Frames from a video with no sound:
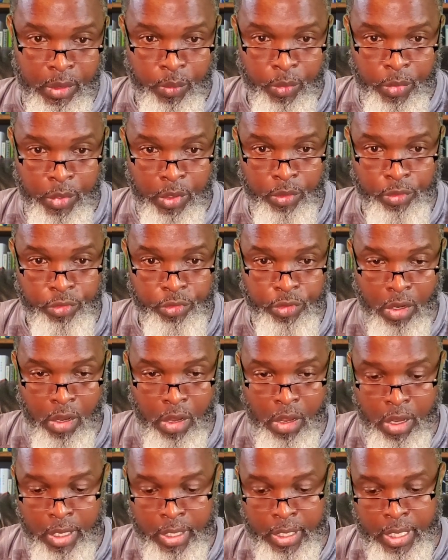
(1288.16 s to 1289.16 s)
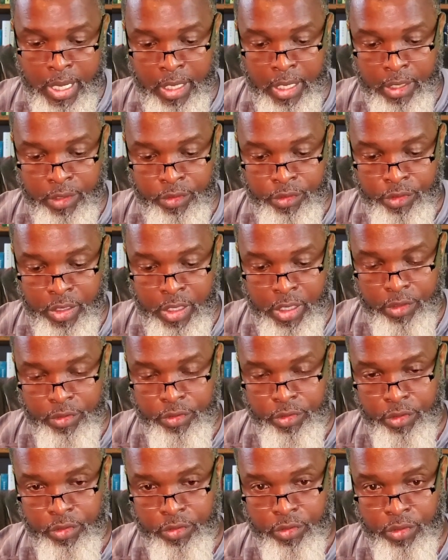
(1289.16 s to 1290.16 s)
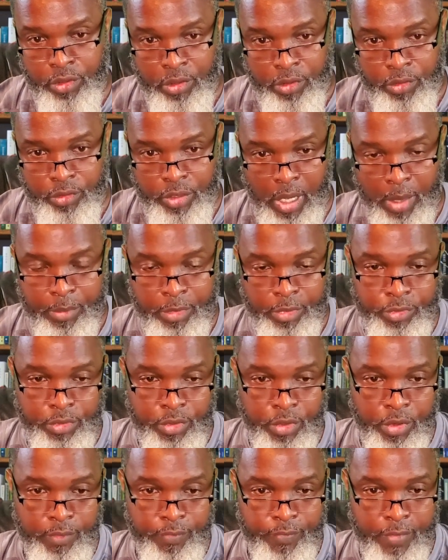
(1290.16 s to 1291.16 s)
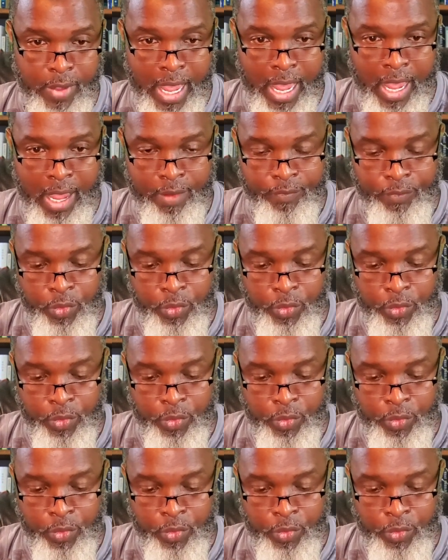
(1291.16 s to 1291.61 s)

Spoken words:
We're going to start at Genesis chapter 35,